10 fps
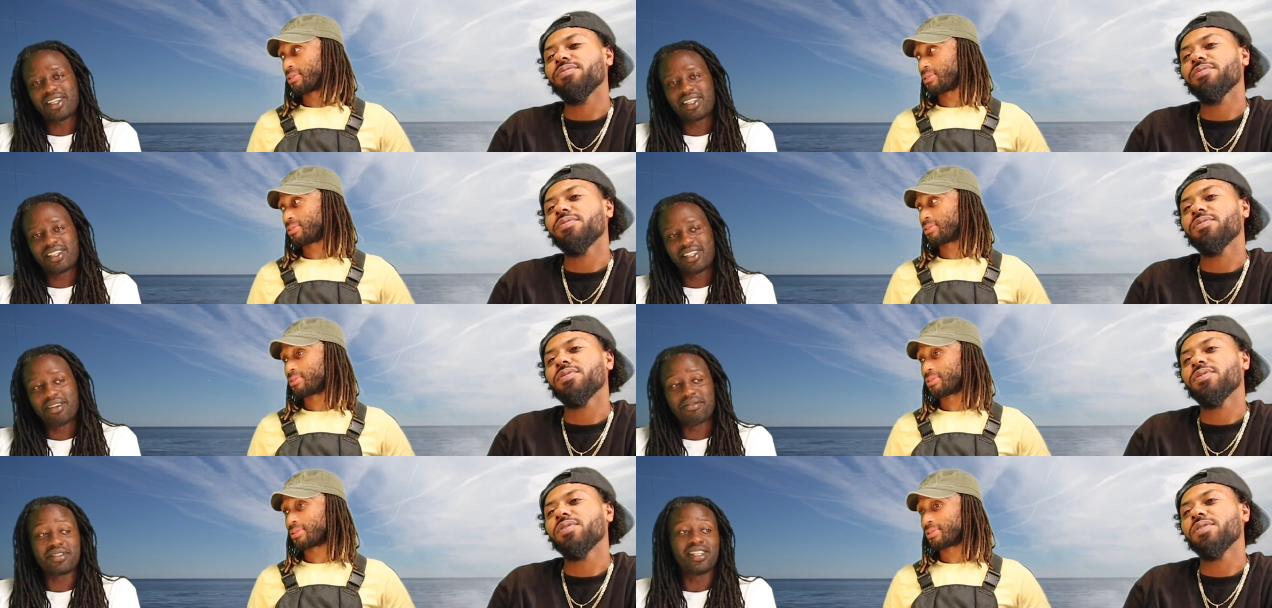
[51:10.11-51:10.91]
Speaker 1: Yeah
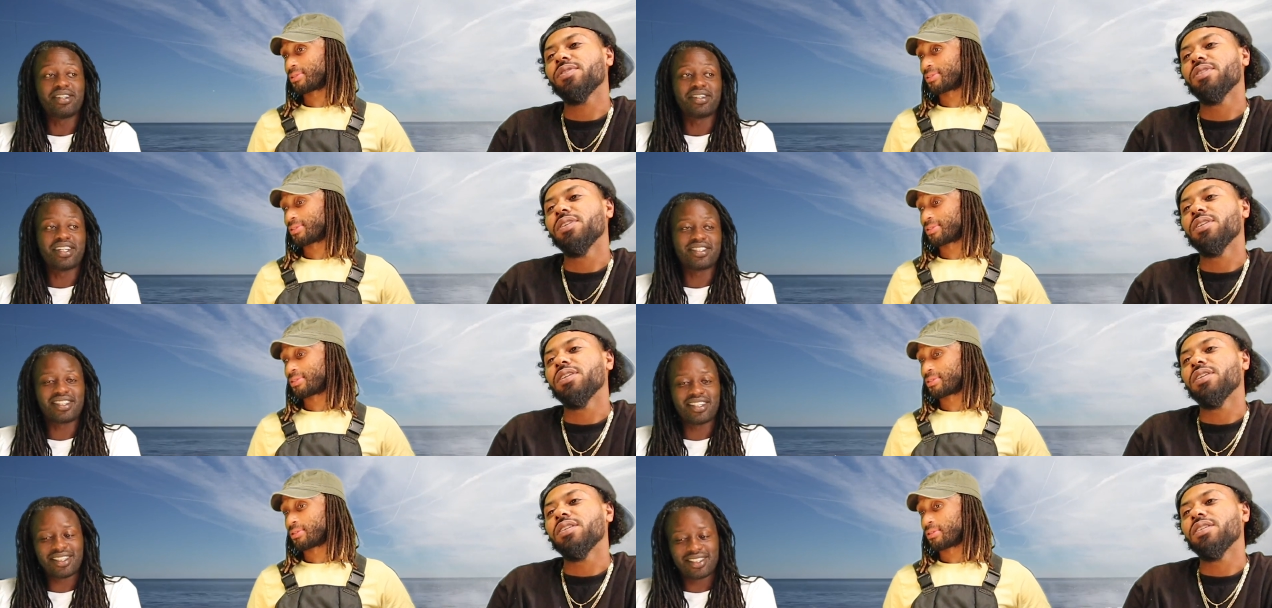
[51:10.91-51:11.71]
if it's legal in that
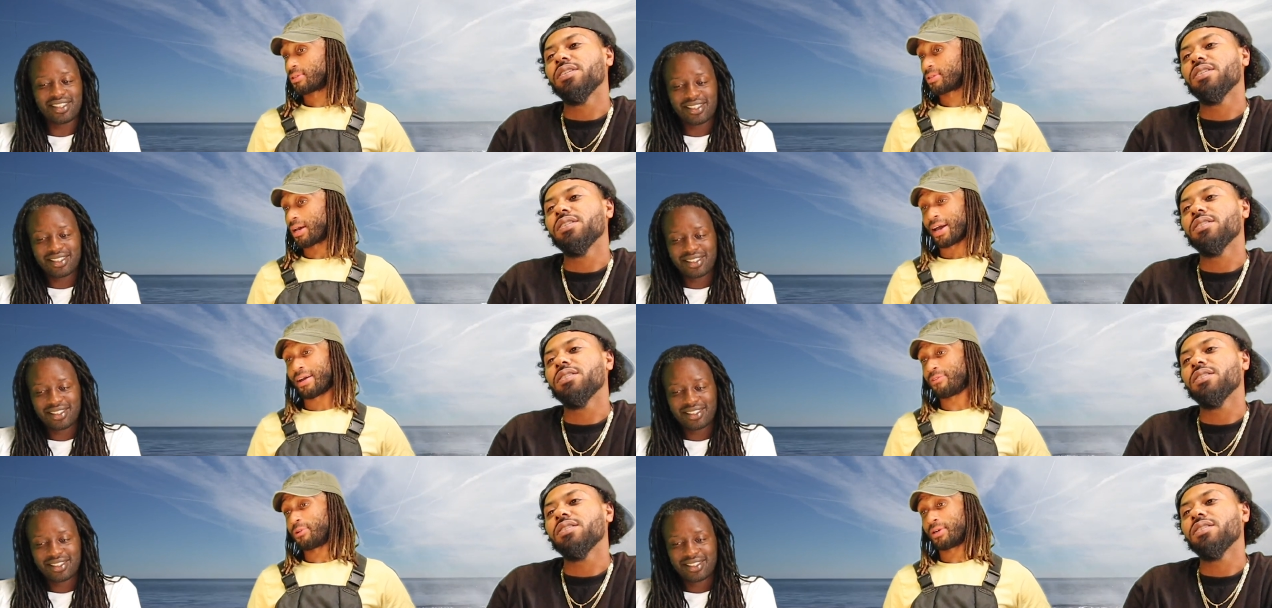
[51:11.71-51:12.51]
state.
Speaker 2: I
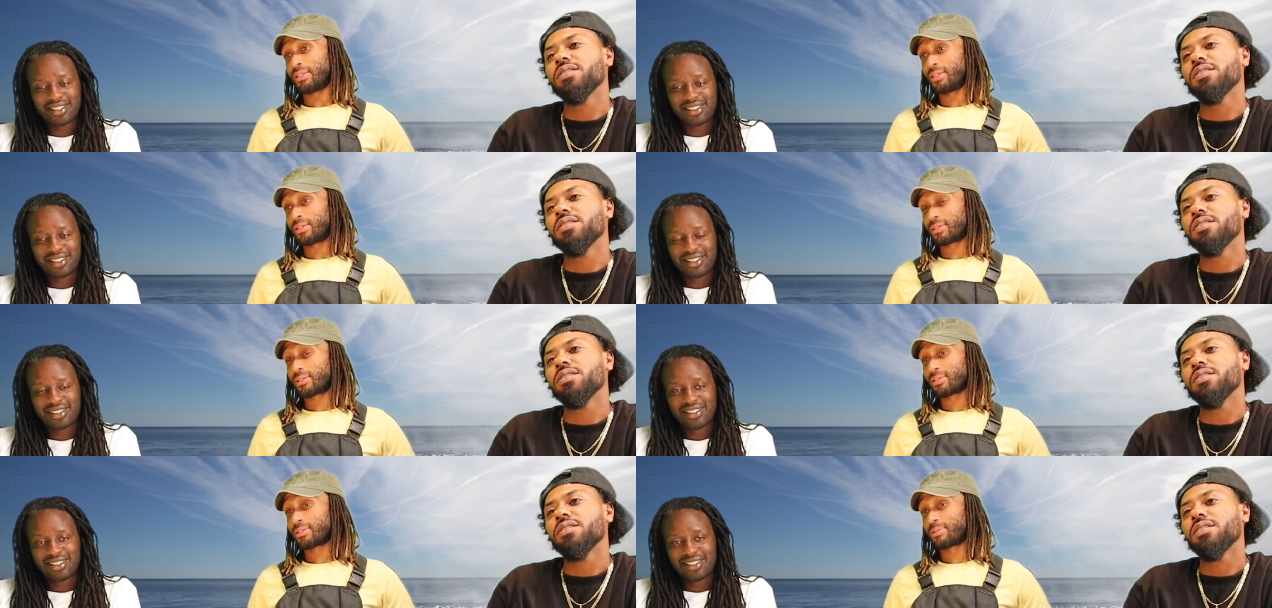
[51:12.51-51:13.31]
have no idea.
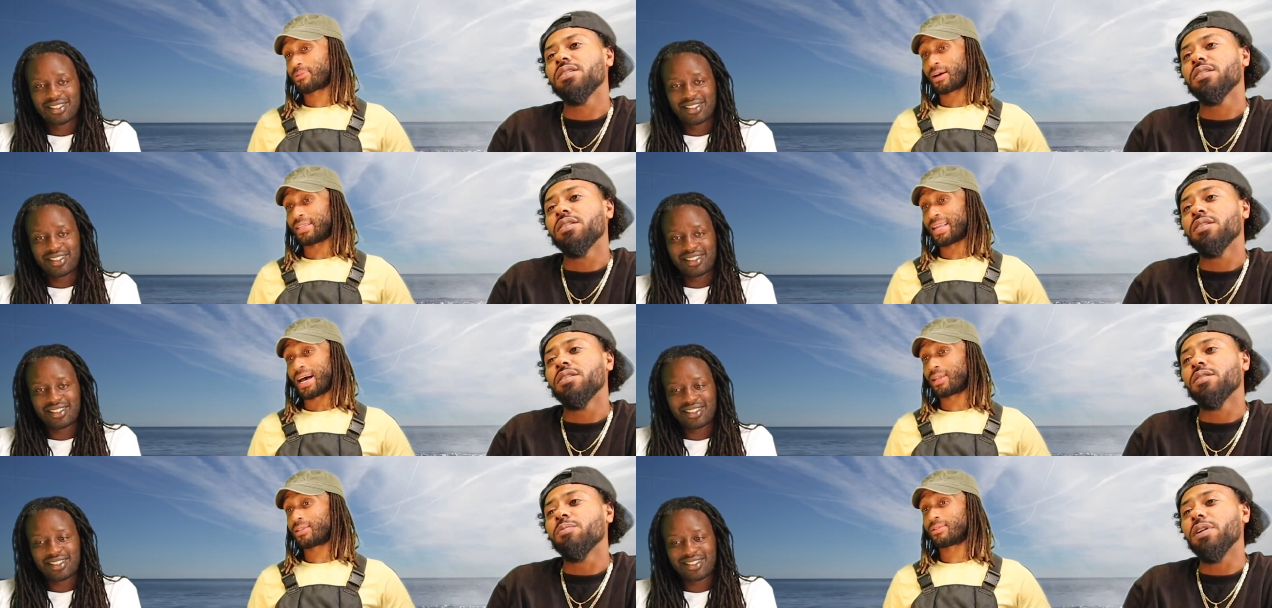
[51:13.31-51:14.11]
Probably
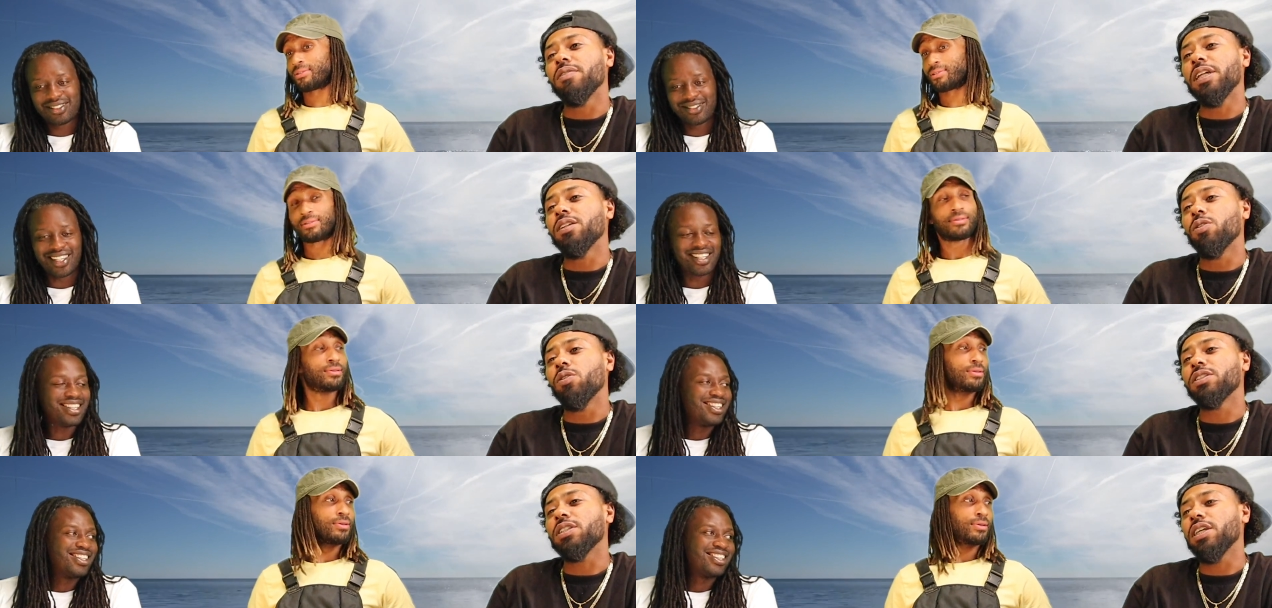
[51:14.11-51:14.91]
not. But if they need a
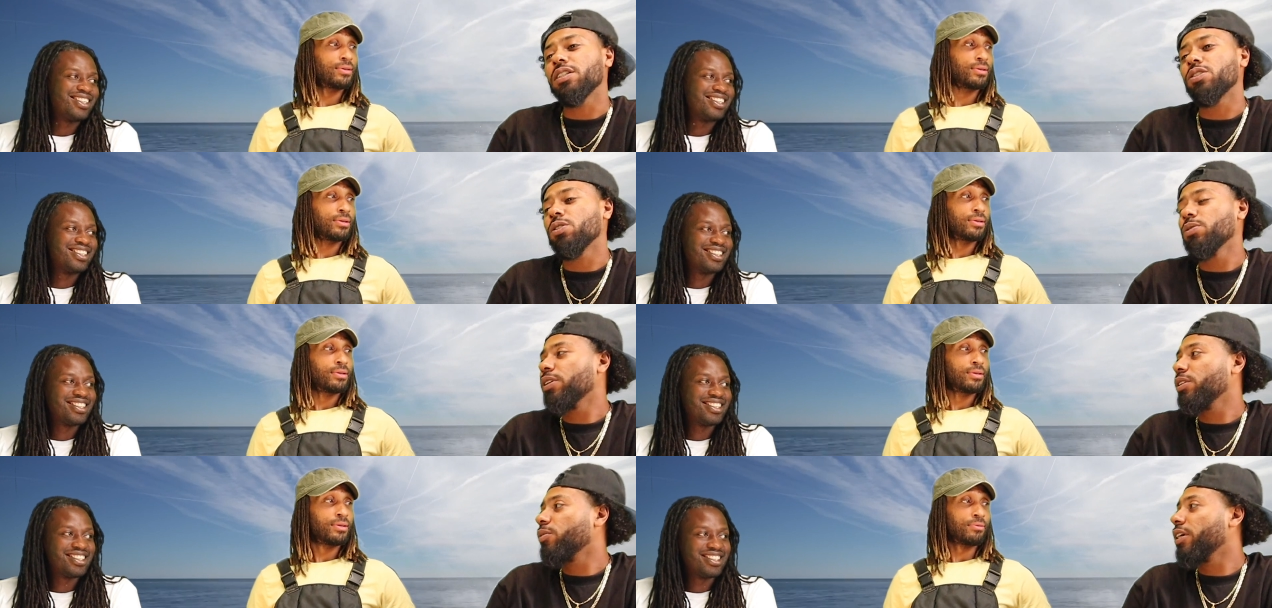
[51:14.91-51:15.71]
horse to get to you
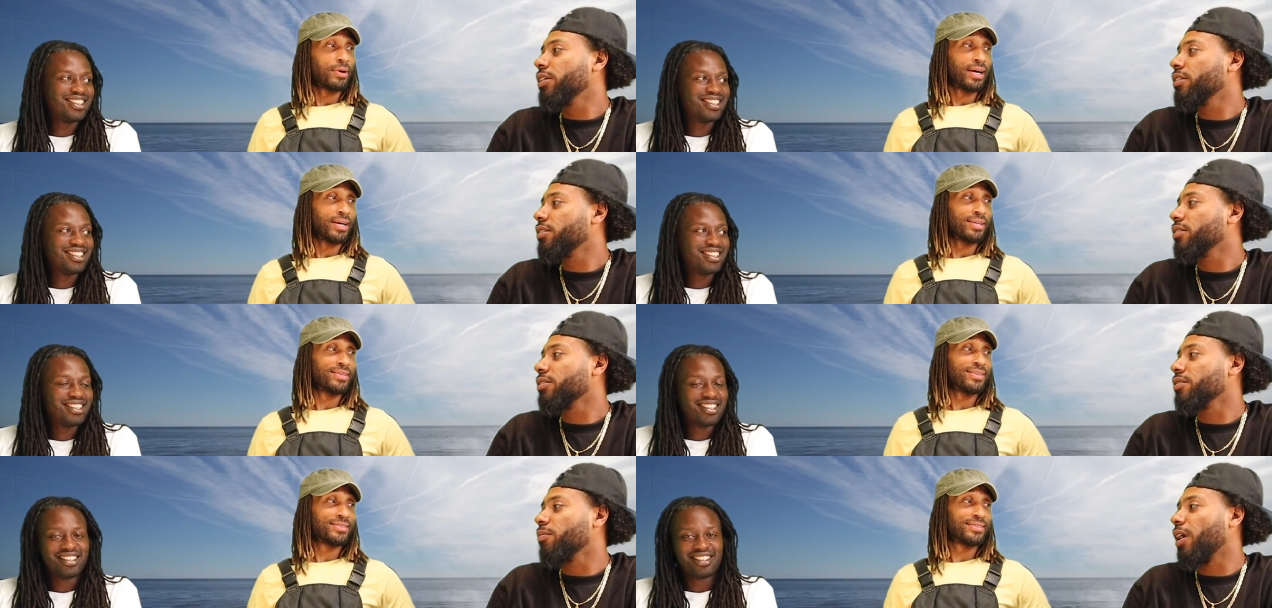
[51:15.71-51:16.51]
anyway, right?
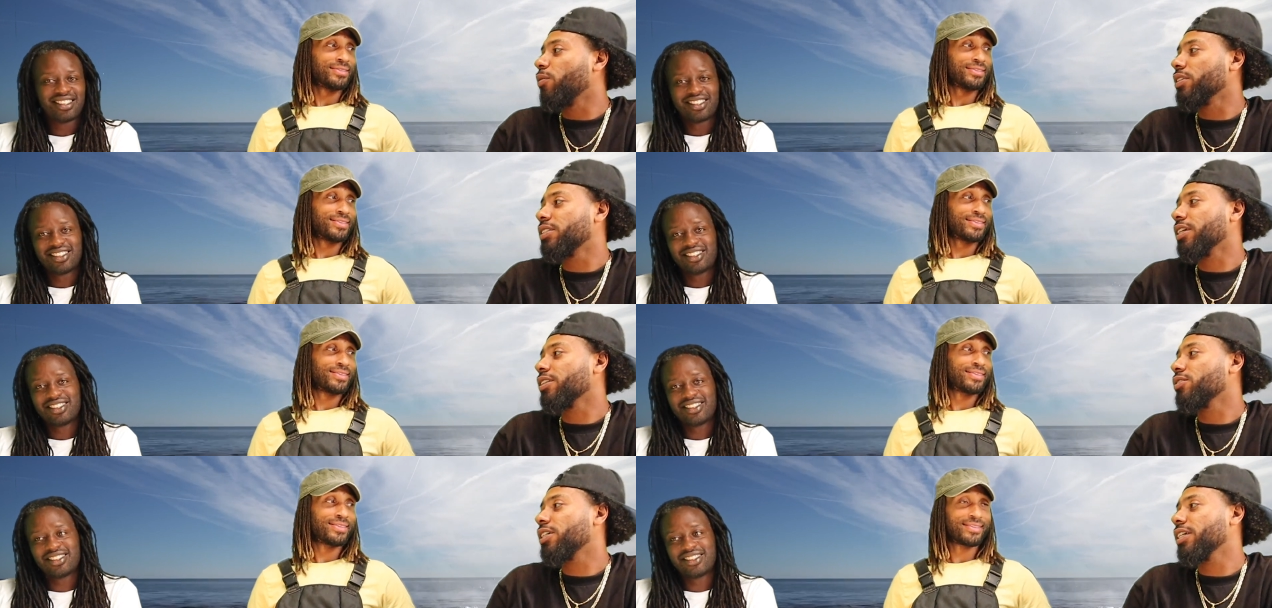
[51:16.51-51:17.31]
They might want to take
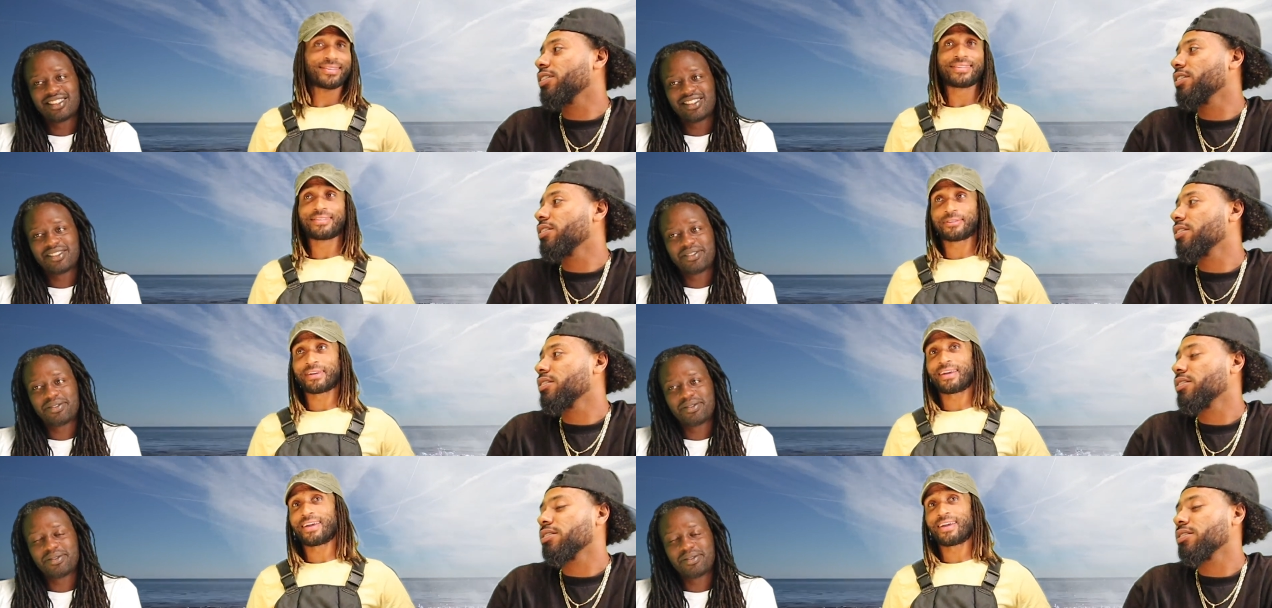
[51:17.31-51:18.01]
those chances.